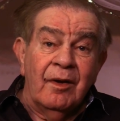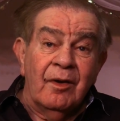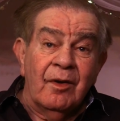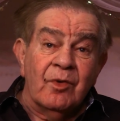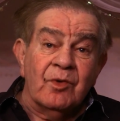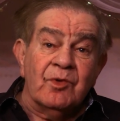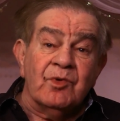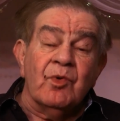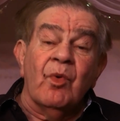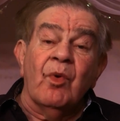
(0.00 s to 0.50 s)

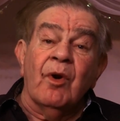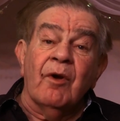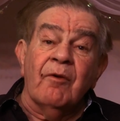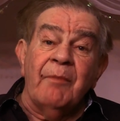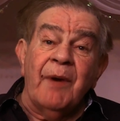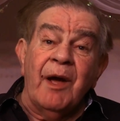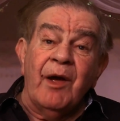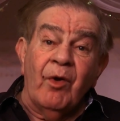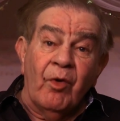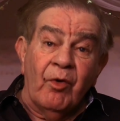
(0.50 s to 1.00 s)
because all of
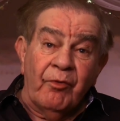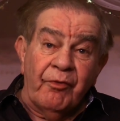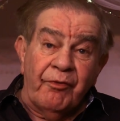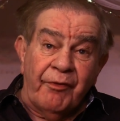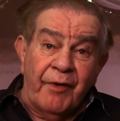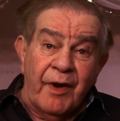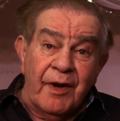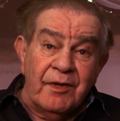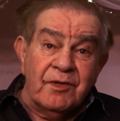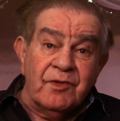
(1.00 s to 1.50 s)
my old
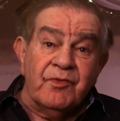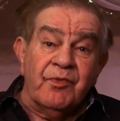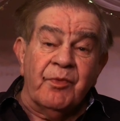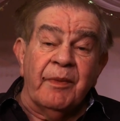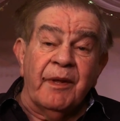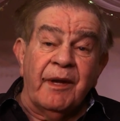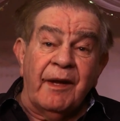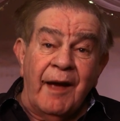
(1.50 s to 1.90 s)
friends from the